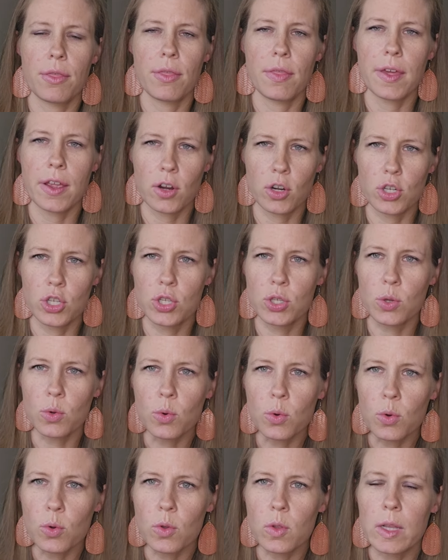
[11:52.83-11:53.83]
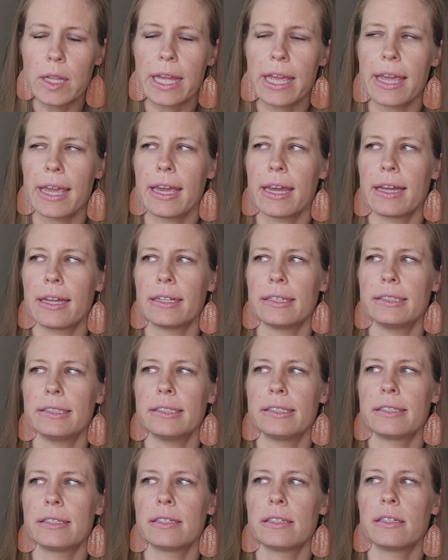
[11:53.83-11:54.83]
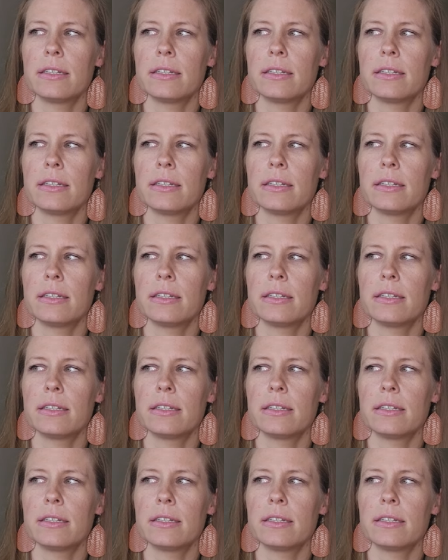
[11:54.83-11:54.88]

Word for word: their school and